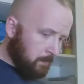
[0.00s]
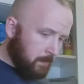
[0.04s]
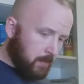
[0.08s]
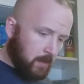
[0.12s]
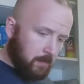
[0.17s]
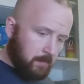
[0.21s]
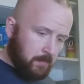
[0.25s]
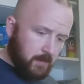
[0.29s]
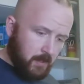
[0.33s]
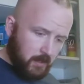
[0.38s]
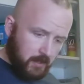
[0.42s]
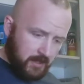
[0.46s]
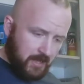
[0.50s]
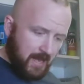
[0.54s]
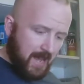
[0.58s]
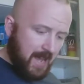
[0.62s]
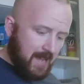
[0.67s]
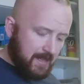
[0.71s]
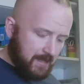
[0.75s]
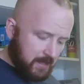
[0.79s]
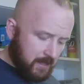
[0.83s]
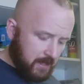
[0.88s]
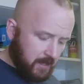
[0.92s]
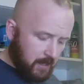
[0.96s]
But there's
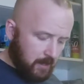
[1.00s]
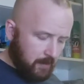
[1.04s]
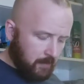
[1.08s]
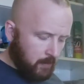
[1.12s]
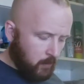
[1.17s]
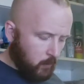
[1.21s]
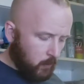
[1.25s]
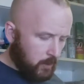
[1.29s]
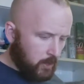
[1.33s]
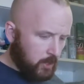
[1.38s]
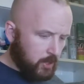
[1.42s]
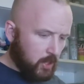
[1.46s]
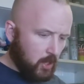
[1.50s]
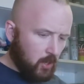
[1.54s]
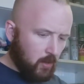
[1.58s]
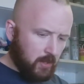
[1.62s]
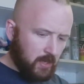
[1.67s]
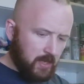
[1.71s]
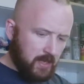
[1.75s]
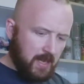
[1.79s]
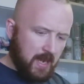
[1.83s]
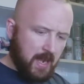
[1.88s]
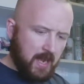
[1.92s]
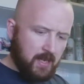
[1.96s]
that stuff, which is
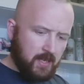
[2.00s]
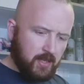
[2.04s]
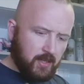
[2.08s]
already kind